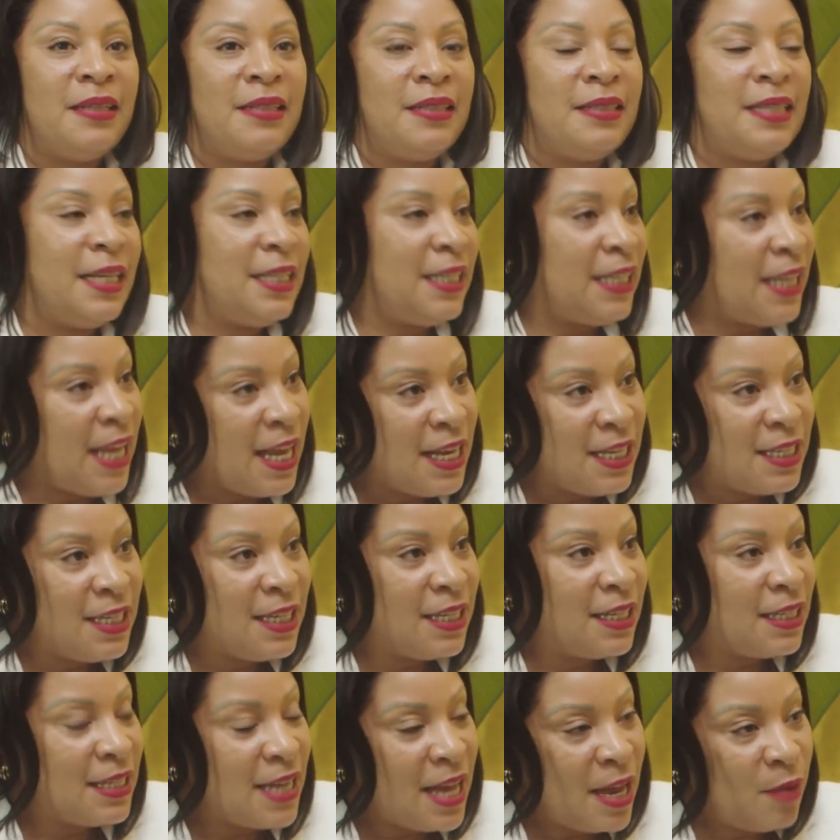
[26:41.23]

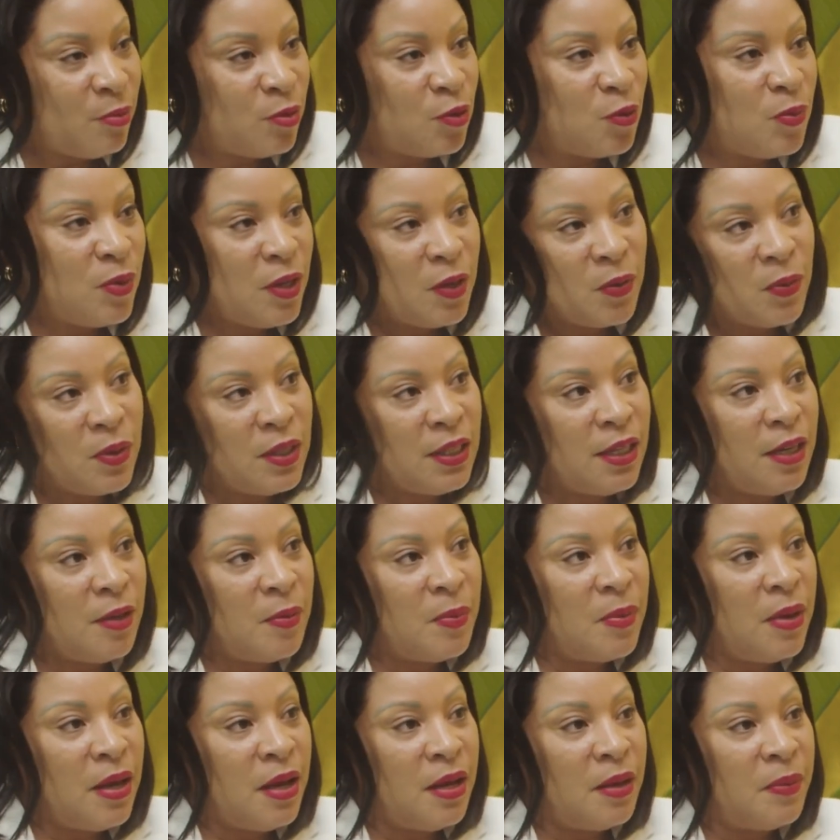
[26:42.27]
dedicating time to being with them